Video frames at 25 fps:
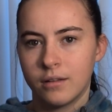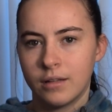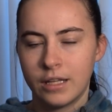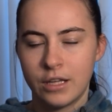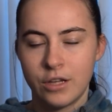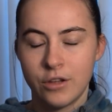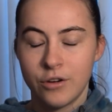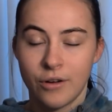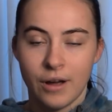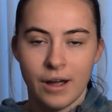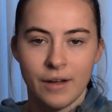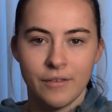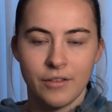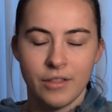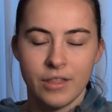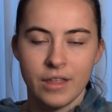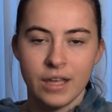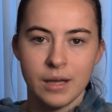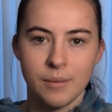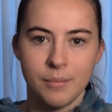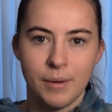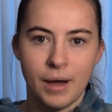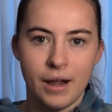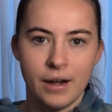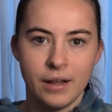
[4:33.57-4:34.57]
Like you don't have to
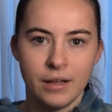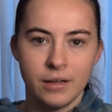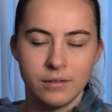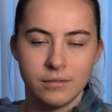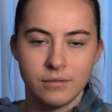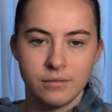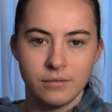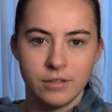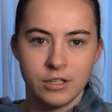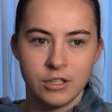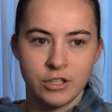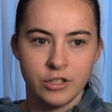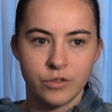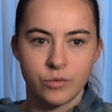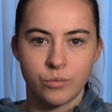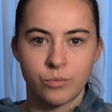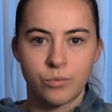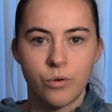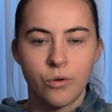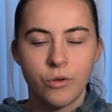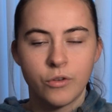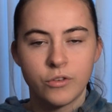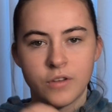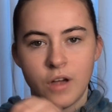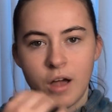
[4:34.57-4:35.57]
think about it. It just
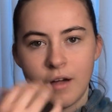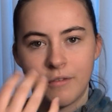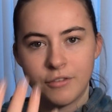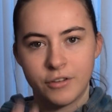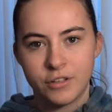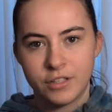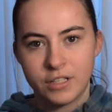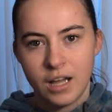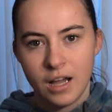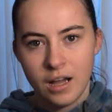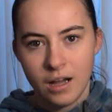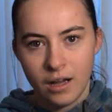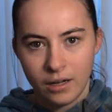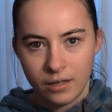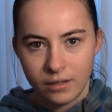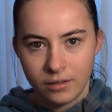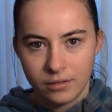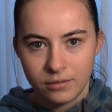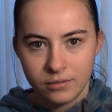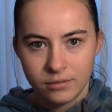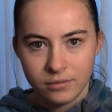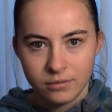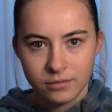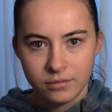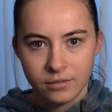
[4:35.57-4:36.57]
rolls off your
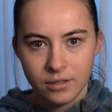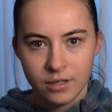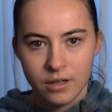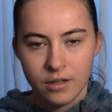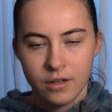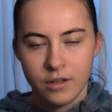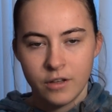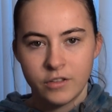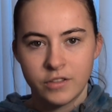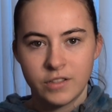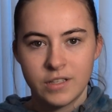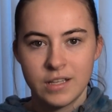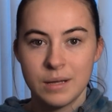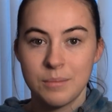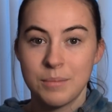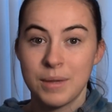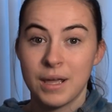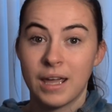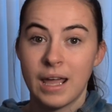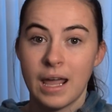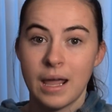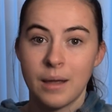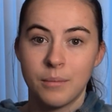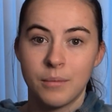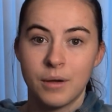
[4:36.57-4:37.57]
tongue. So it
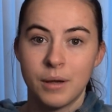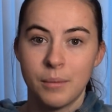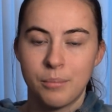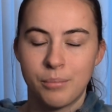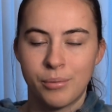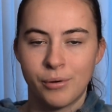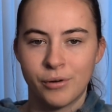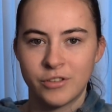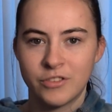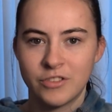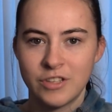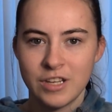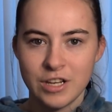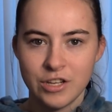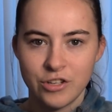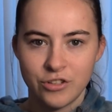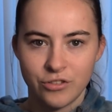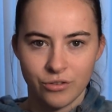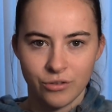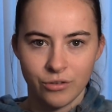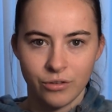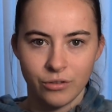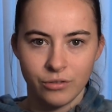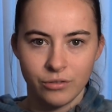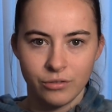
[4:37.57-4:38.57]
became a
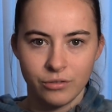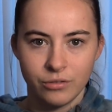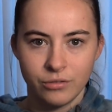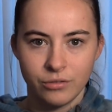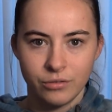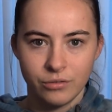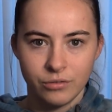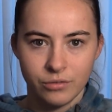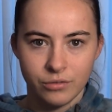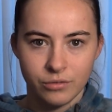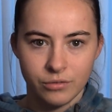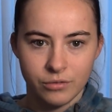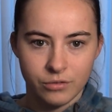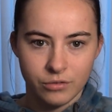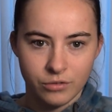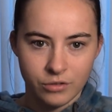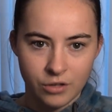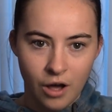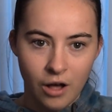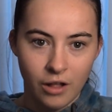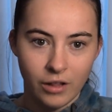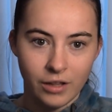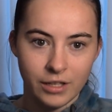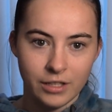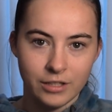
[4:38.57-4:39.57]
procedural
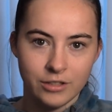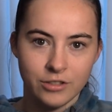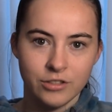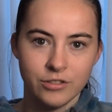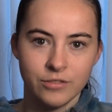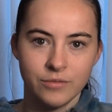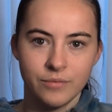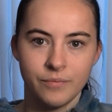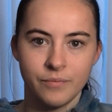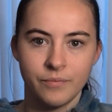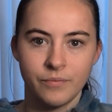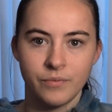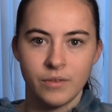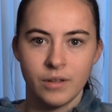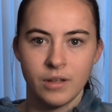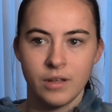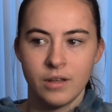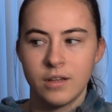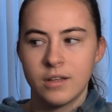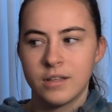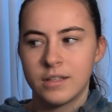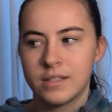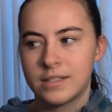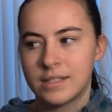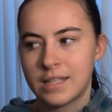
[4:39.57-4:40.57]
knowledge.
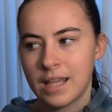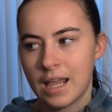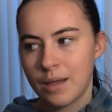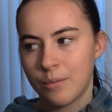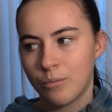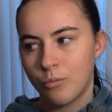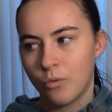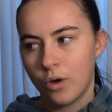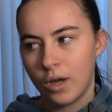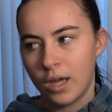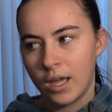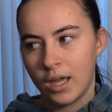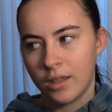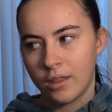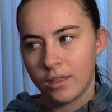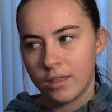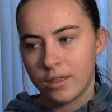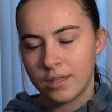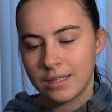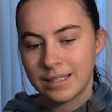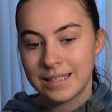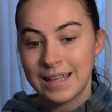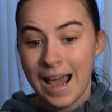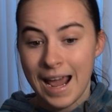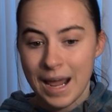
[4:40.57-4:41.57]
Same with
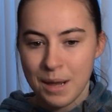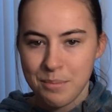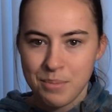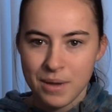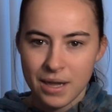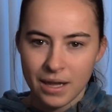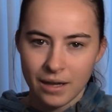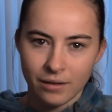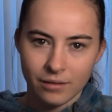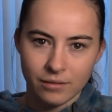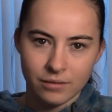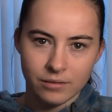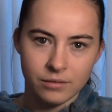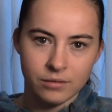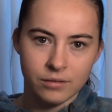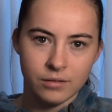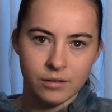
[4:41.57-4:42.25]
typing.